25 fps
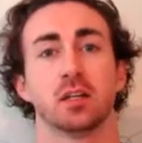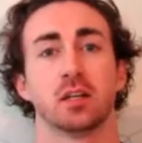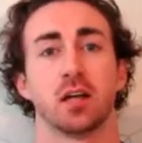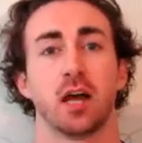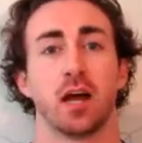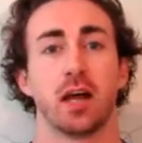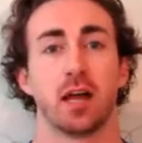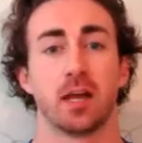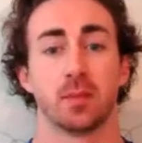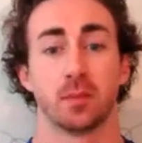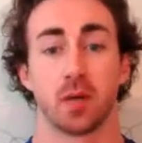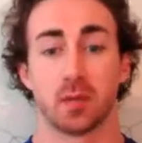
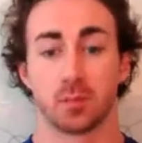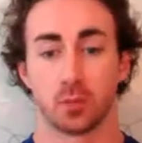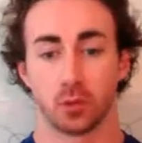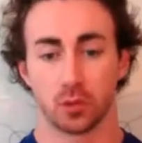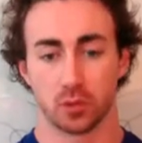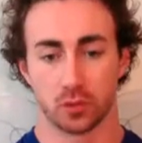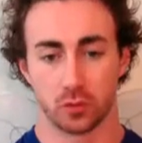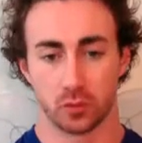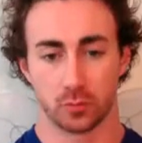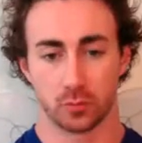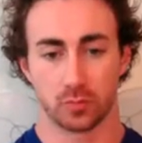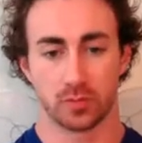I'm
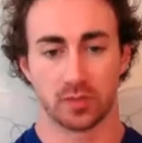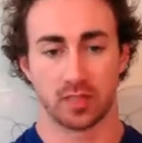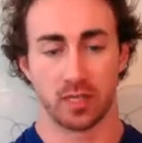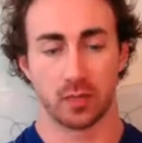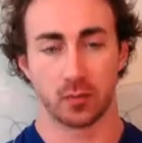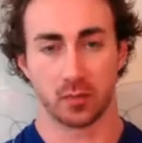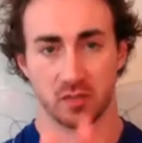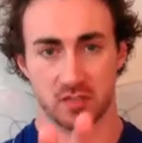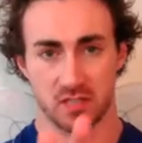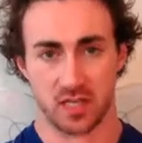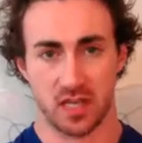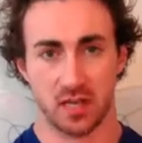looking up and down
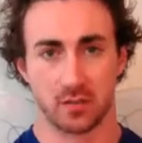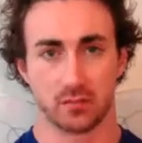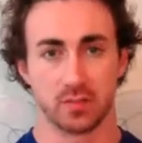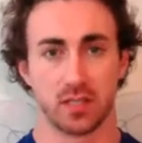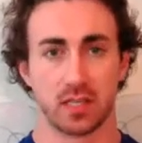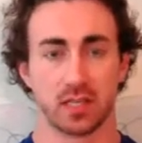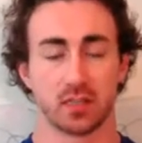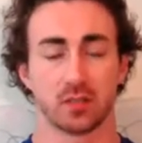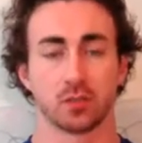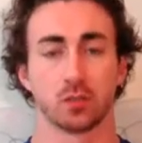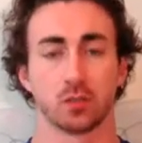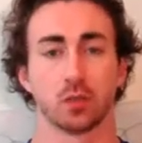because I have
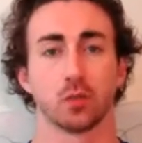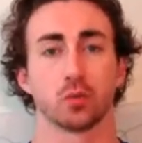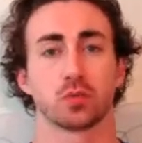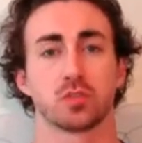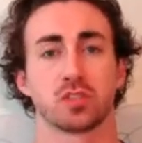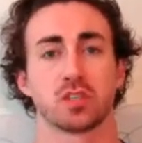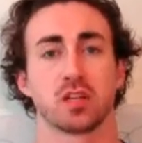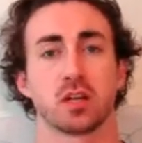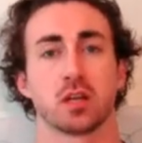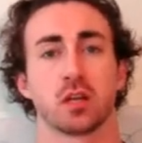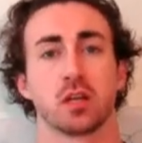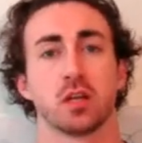taken notes
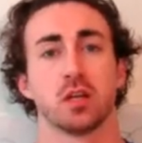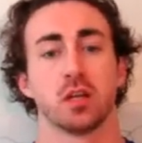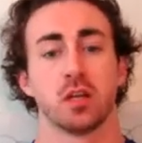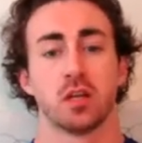here.